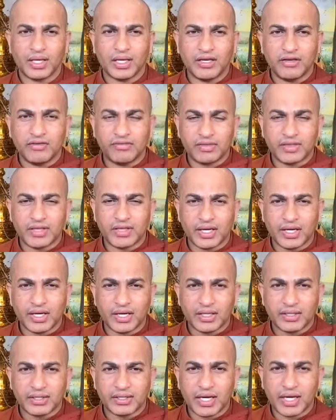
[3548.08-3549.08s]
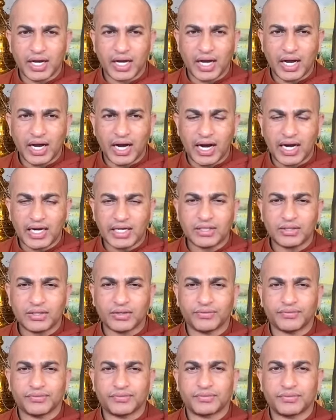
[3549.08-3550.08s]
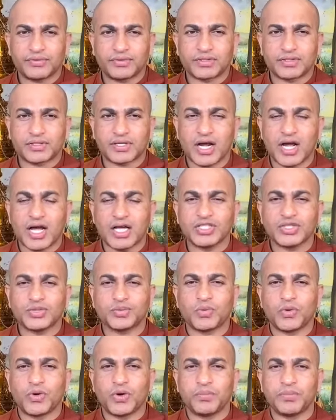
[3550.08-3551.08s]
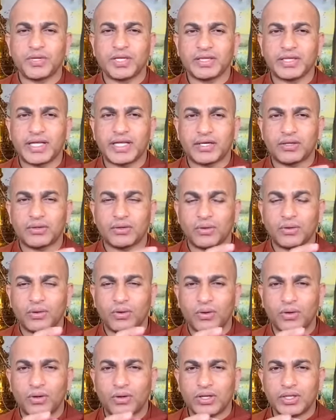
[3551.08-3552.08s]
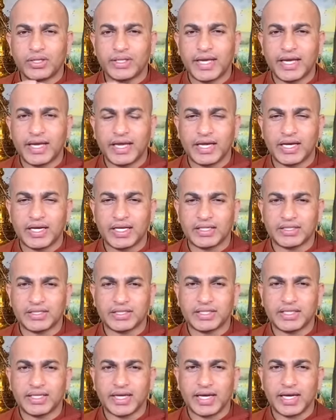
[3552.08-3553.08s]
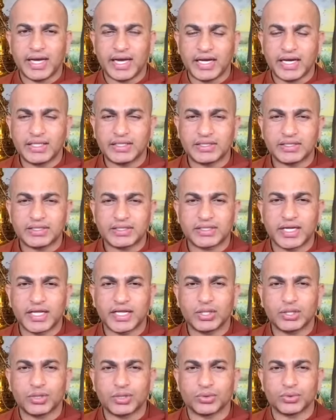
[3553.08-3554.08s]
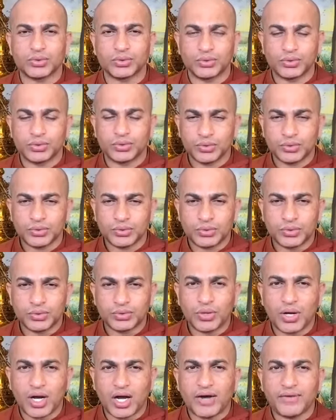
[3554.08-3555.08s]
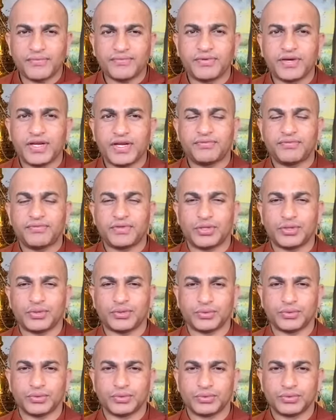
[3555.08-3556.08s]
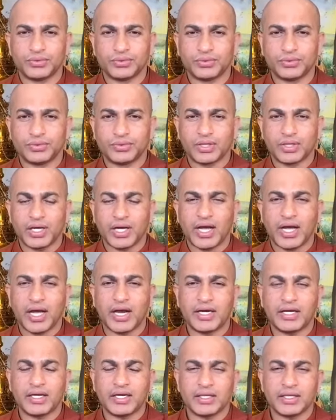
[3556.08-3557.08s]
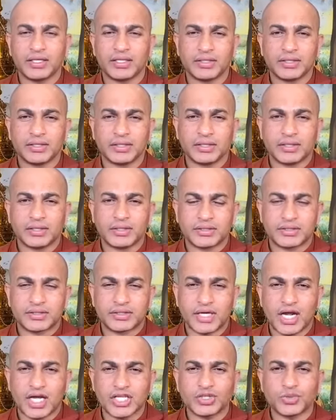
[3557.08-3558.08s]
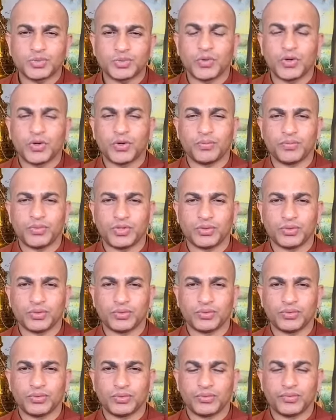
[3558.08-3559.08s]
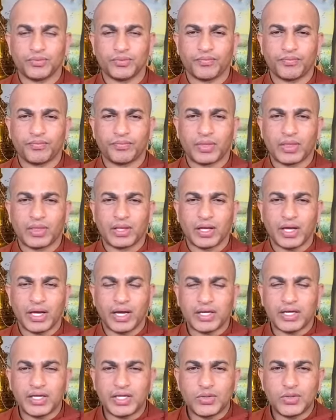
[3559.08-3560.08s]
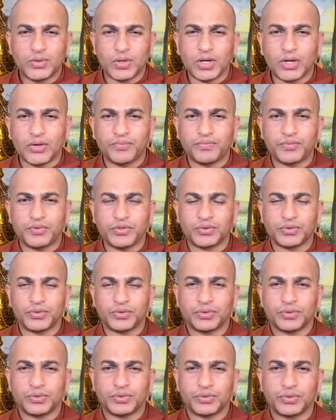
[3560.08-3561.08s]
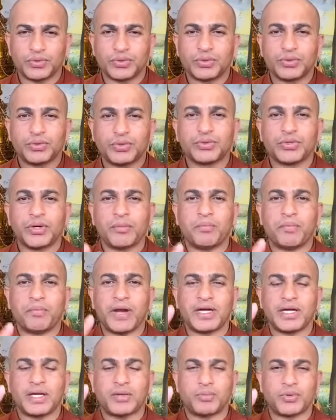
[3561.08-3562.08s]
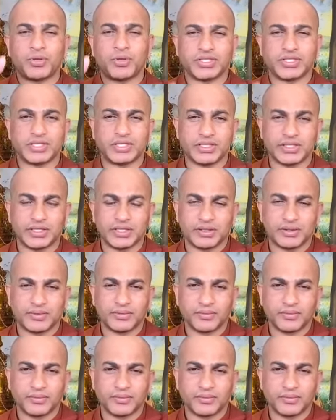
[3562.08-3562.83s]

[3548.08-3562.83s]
is the, the art of transforming that all the energy and strength to, to uplift you and uh, transform you and develop you to a better position.